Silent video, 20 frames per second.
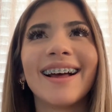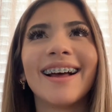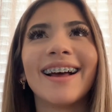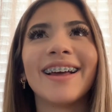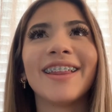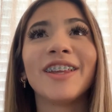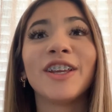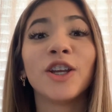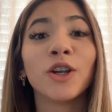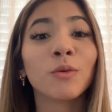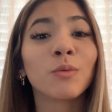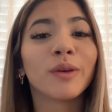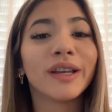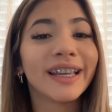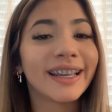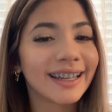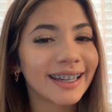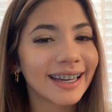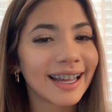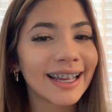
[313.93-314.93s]
your
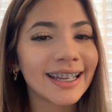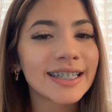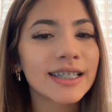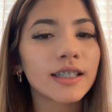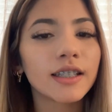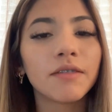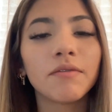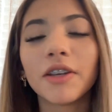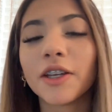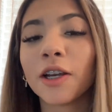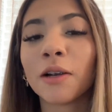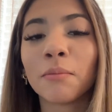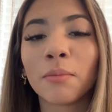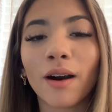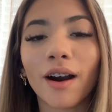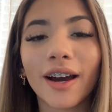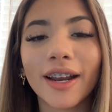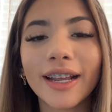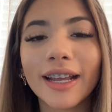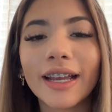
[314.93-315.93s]
weakness leaving your
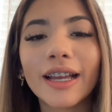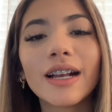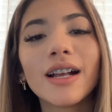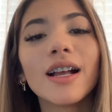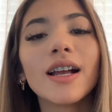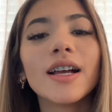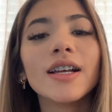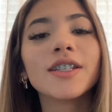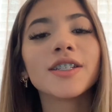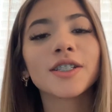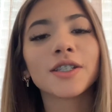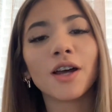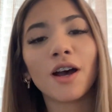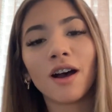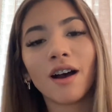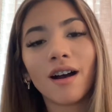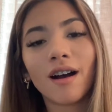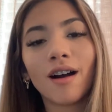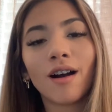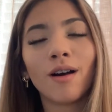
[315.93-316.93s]
body.
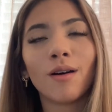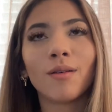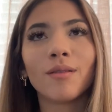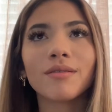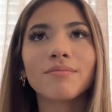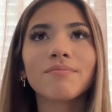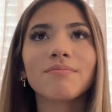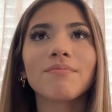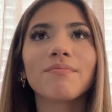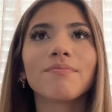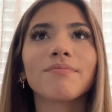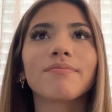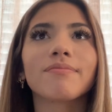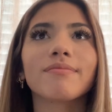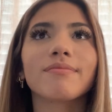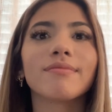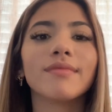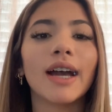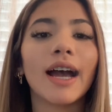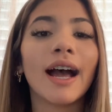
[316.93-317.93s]
So
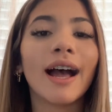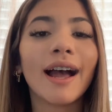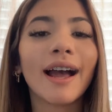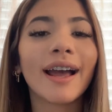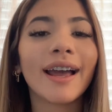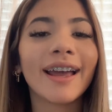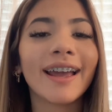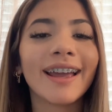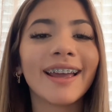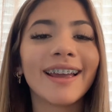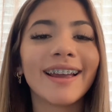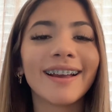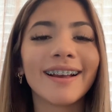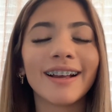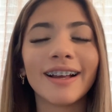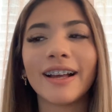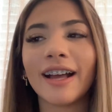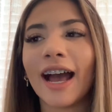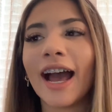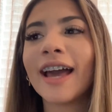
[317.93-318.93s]
I
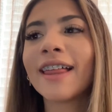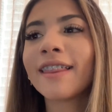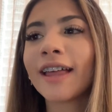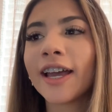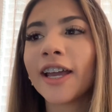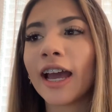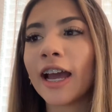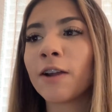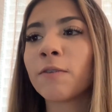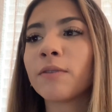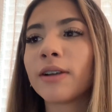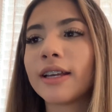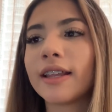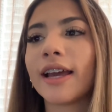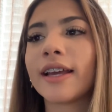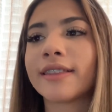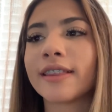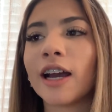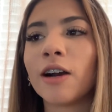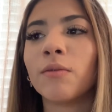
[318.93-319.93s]
really
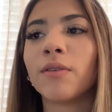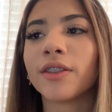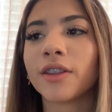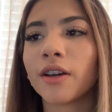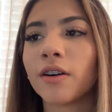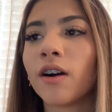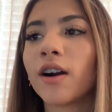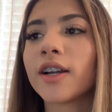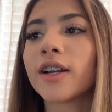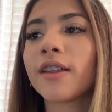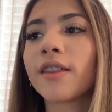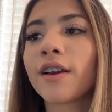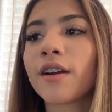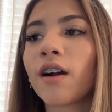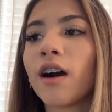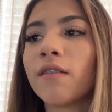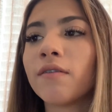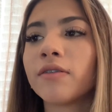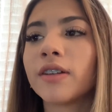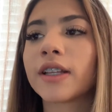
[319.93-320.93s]
like that one. The harder the
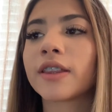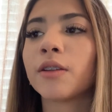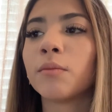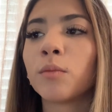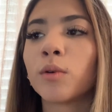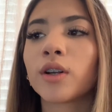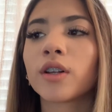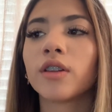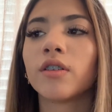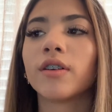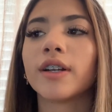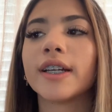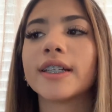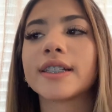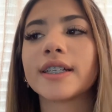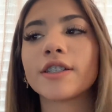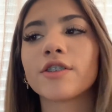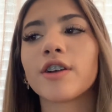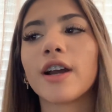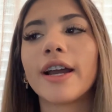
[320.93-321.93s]
conflict, the more glorious
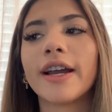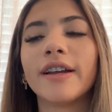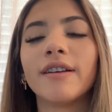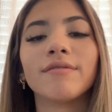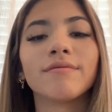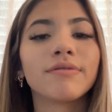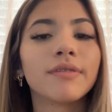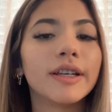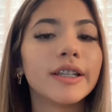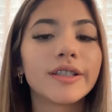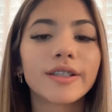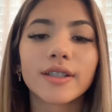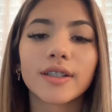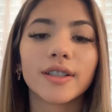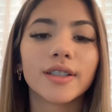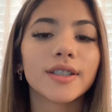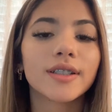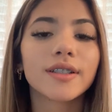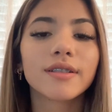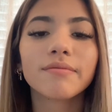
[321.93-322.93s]
the triumph. It's
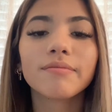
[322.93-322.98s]
just